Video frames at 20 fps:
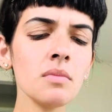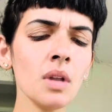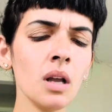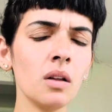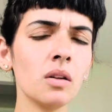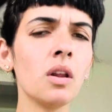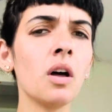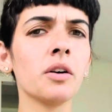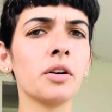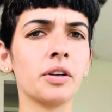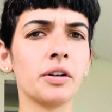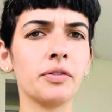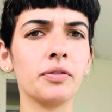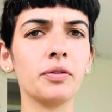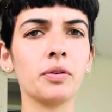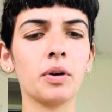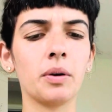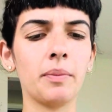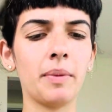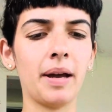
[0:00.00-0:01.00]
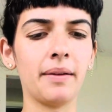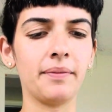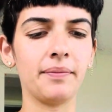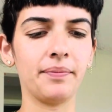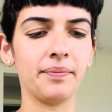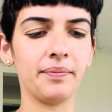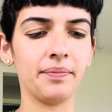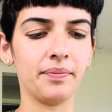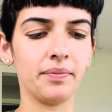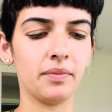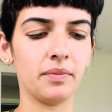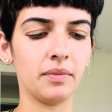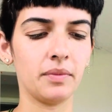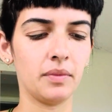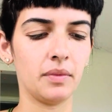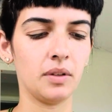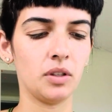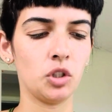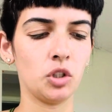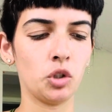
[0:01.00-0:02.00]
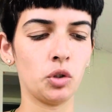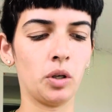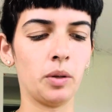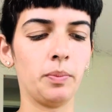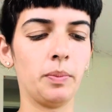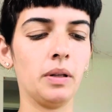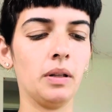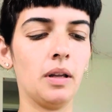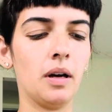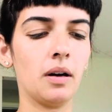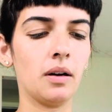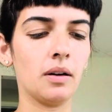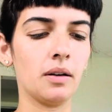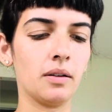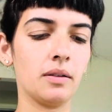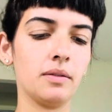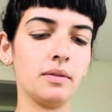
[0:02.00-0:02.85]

Longer format. Short but long.